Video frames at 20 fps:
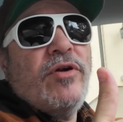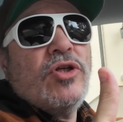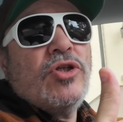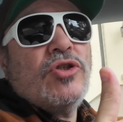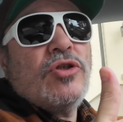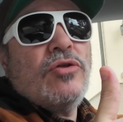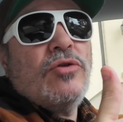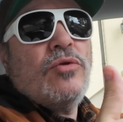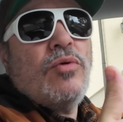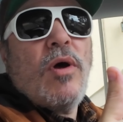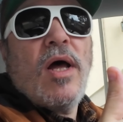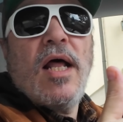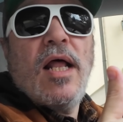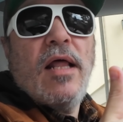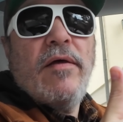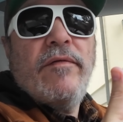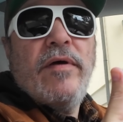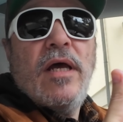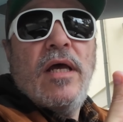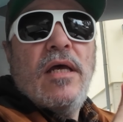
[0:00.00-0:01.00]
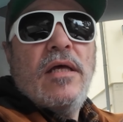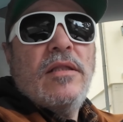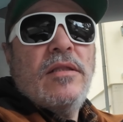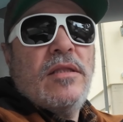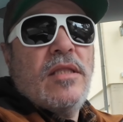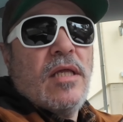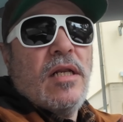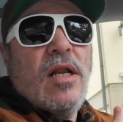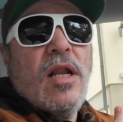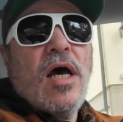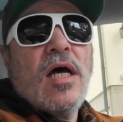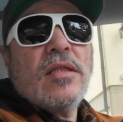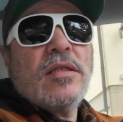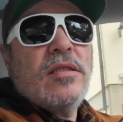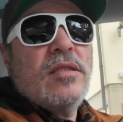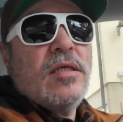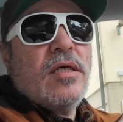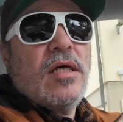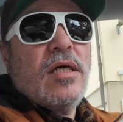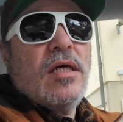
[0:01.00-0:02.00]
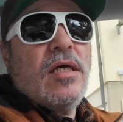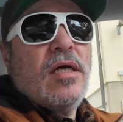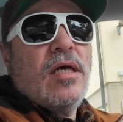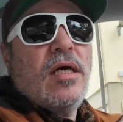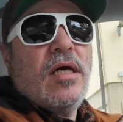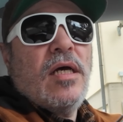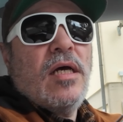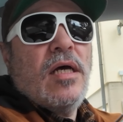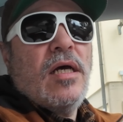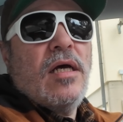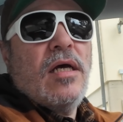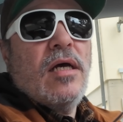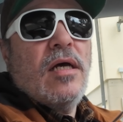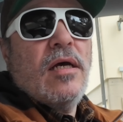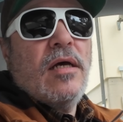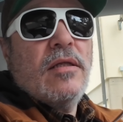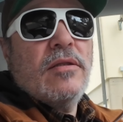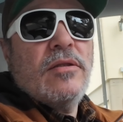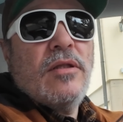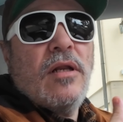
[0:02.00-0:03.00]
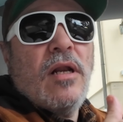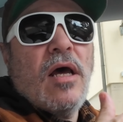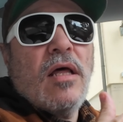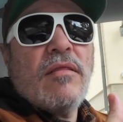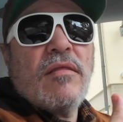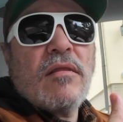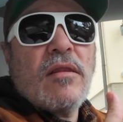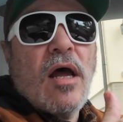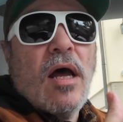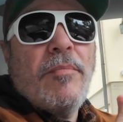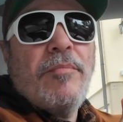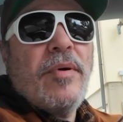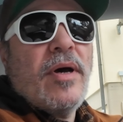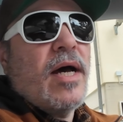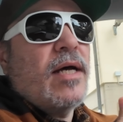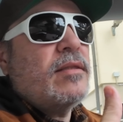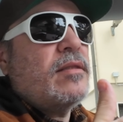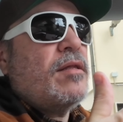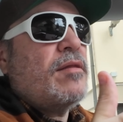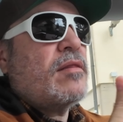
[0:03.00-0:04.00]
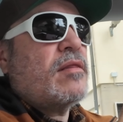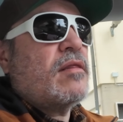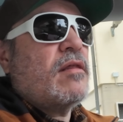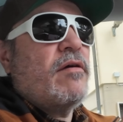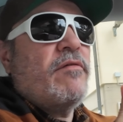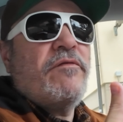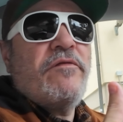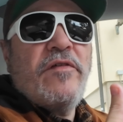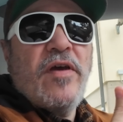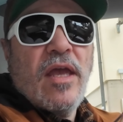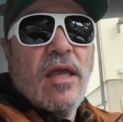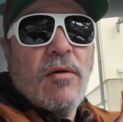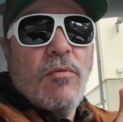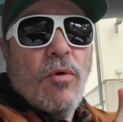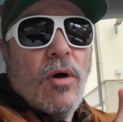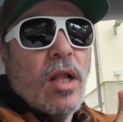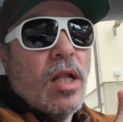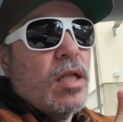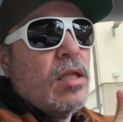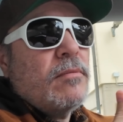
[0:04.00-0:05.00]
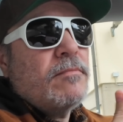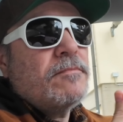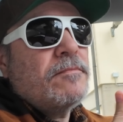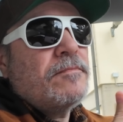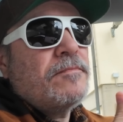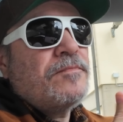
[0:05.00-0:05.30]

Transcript: version 12 did not stop at this fake wall.